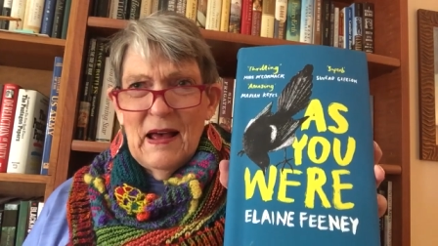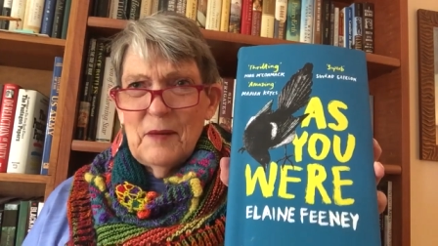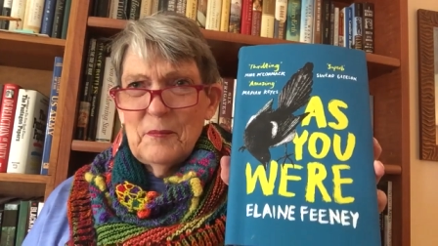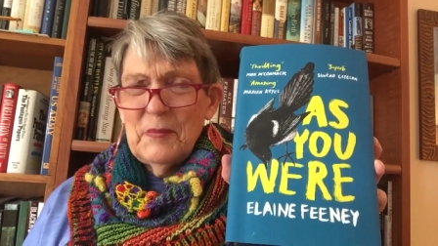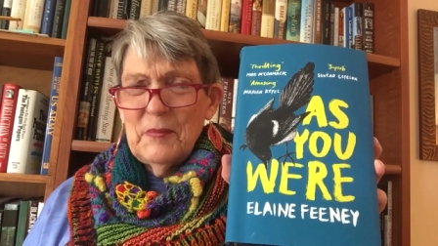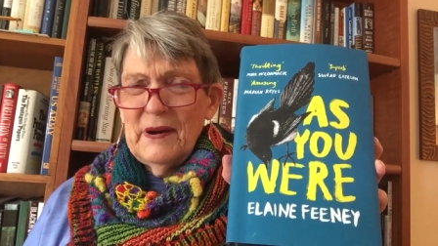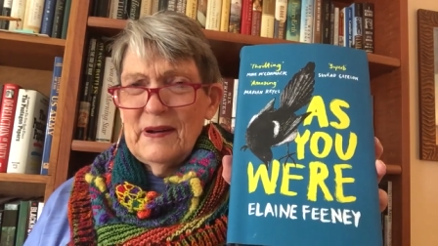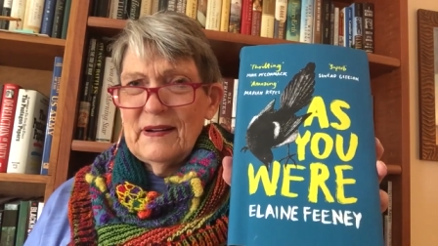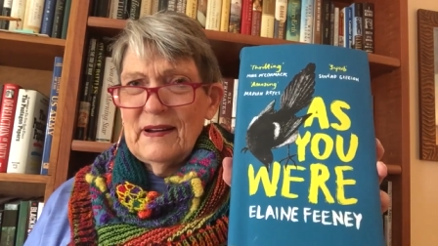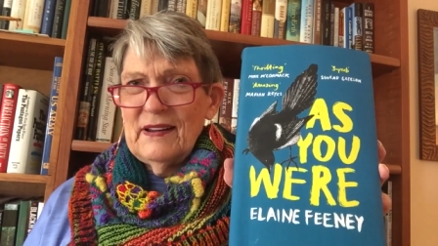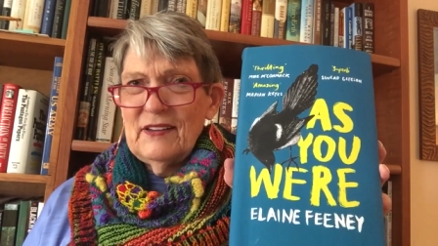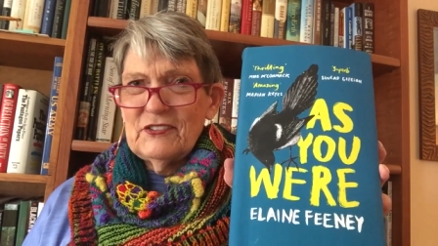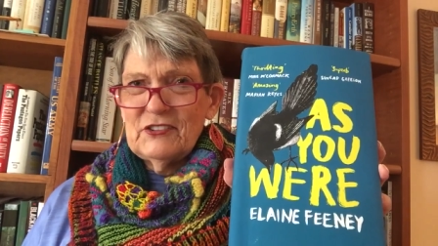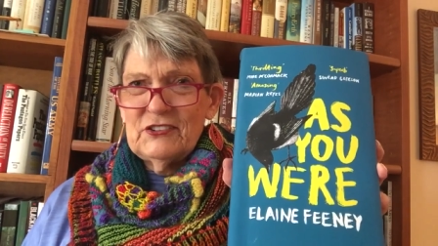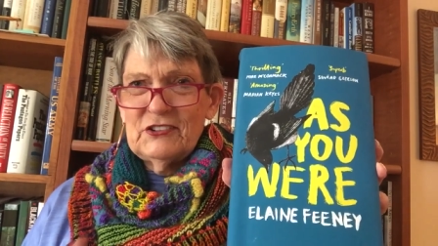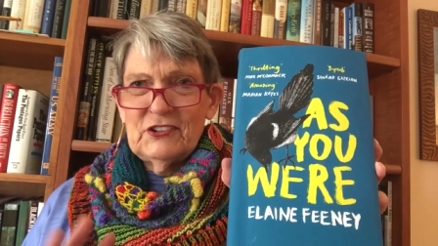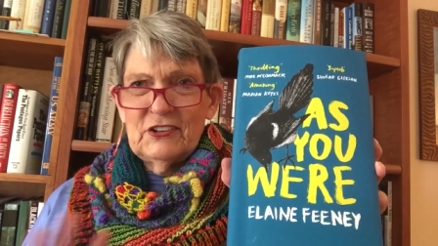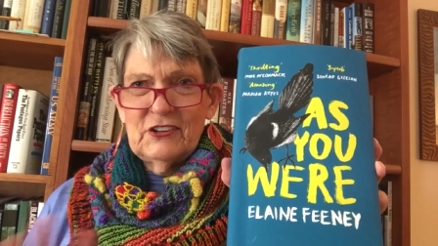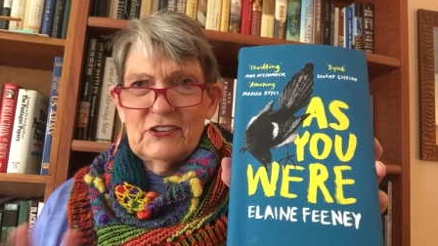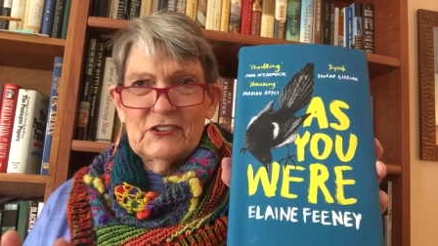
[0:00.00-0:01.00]
but it's
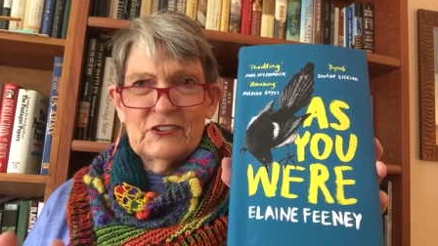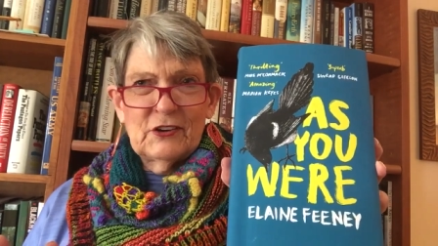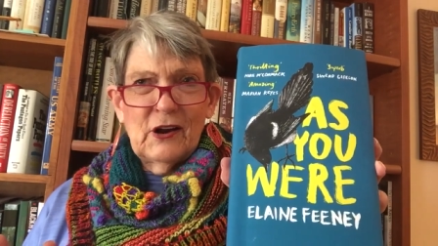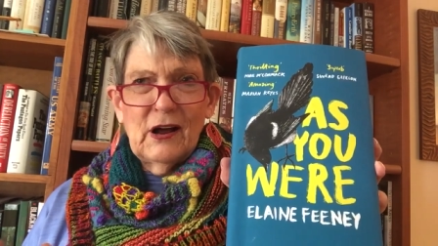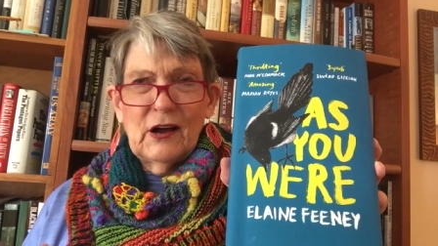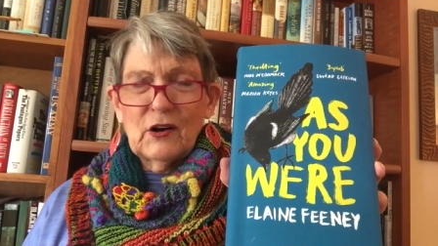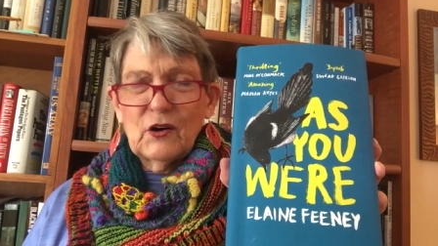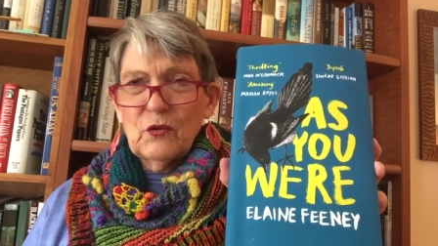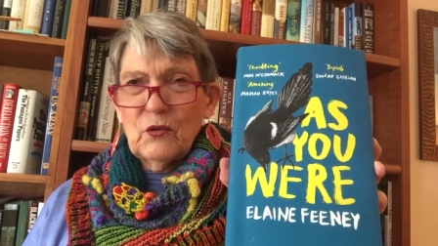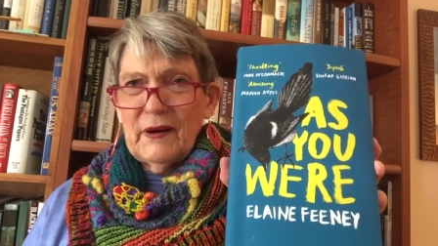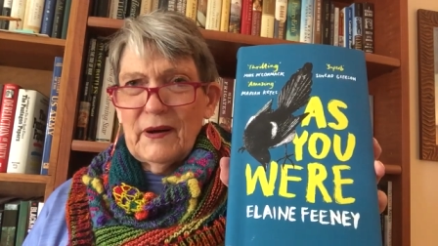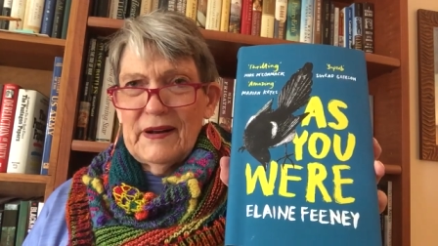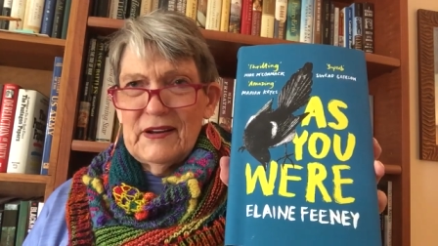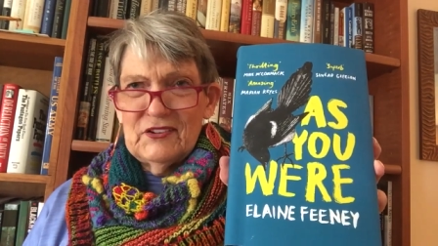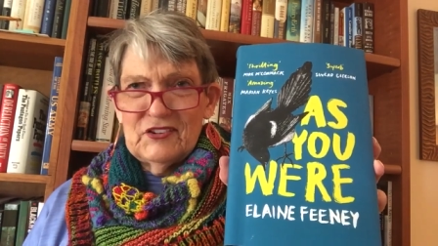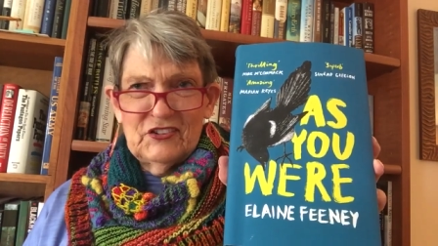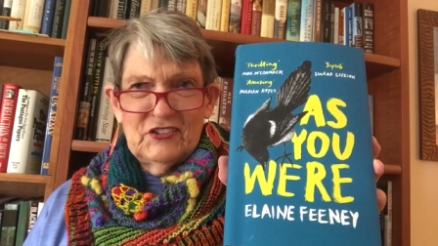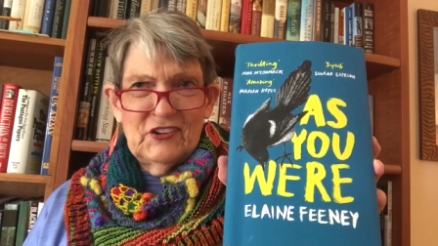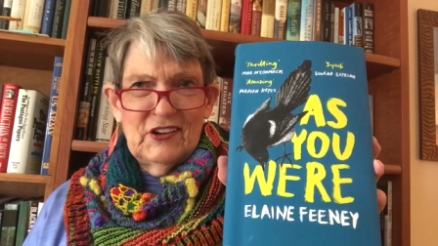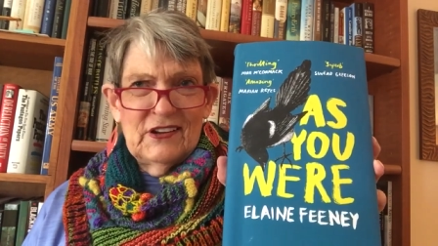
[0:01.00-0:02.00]
just a
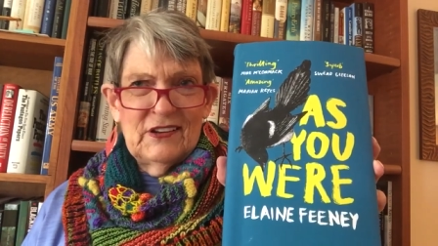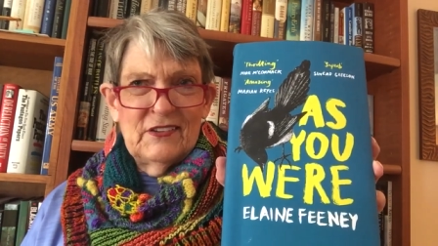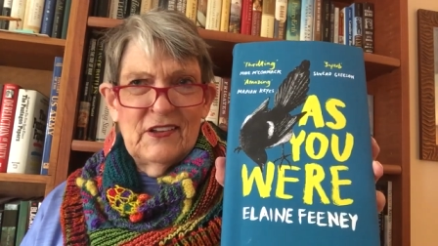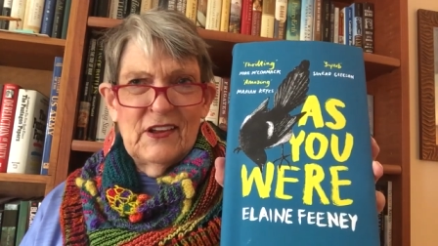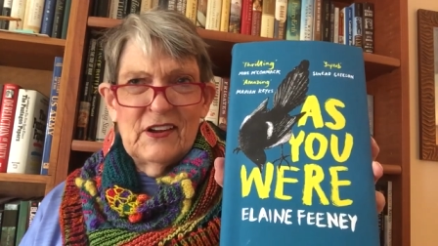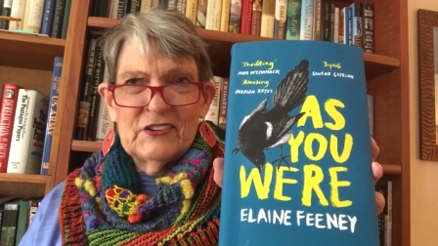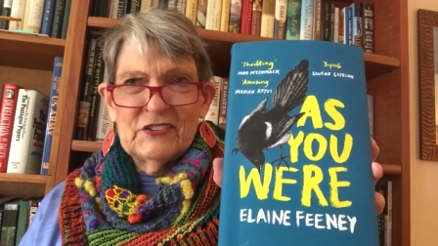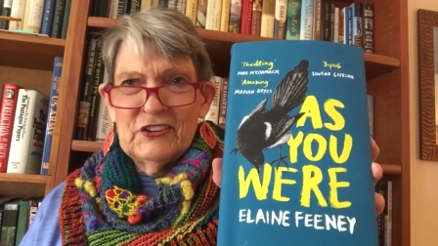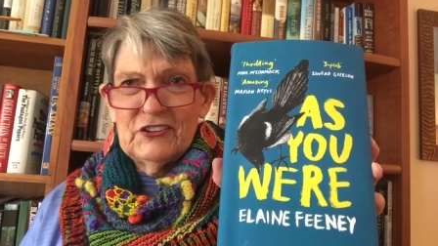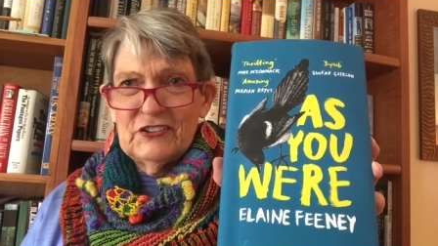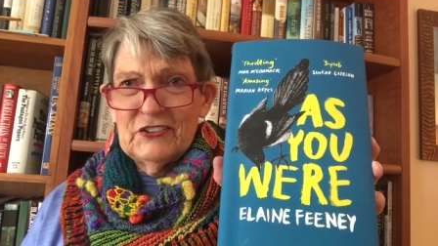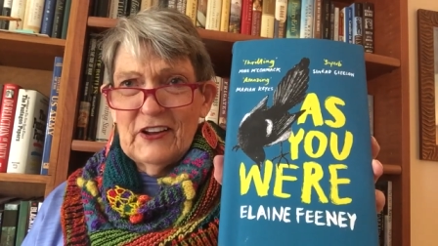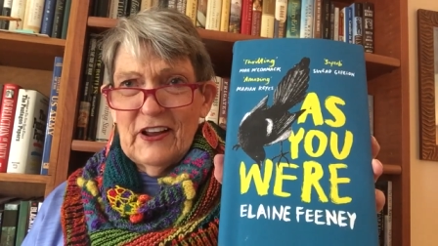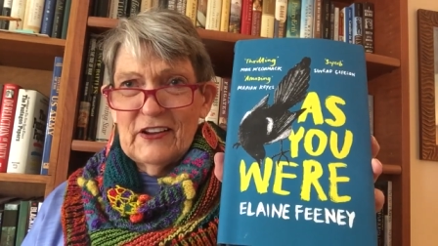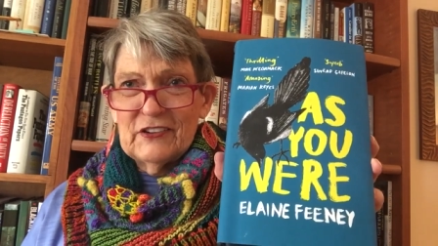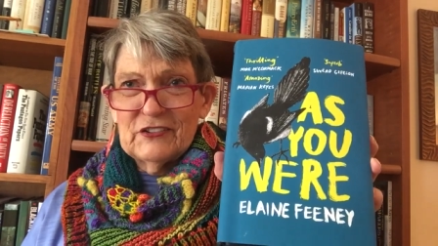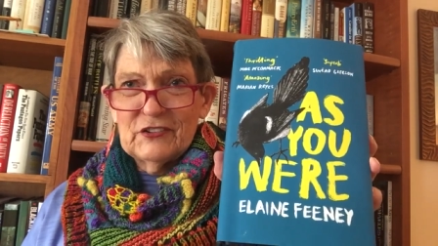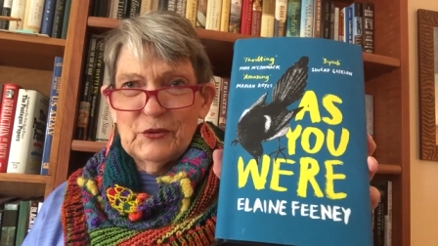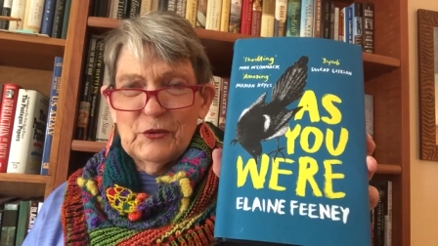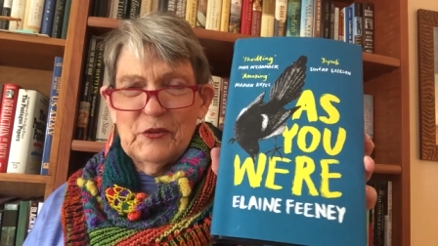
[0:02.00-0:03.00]
great scene that she
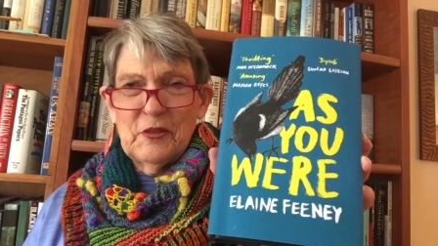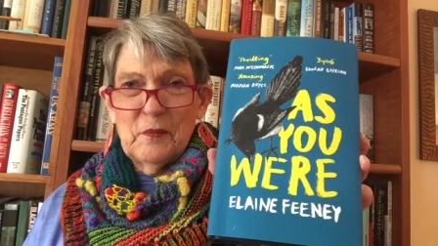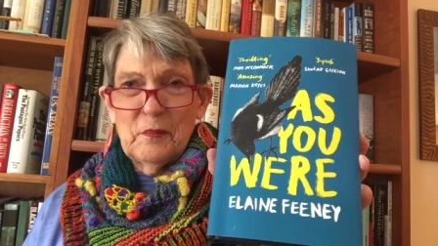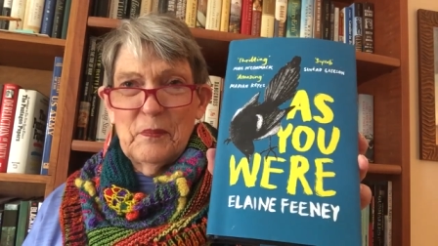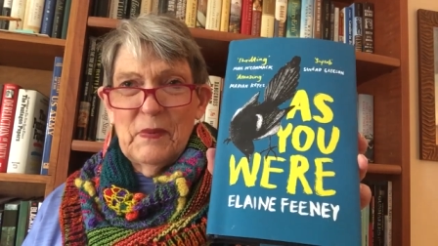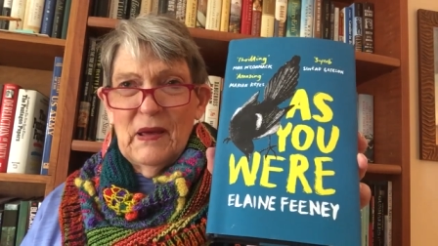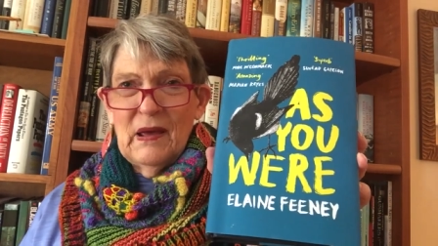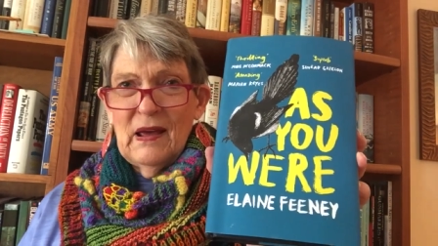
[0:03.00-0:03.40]
sets with the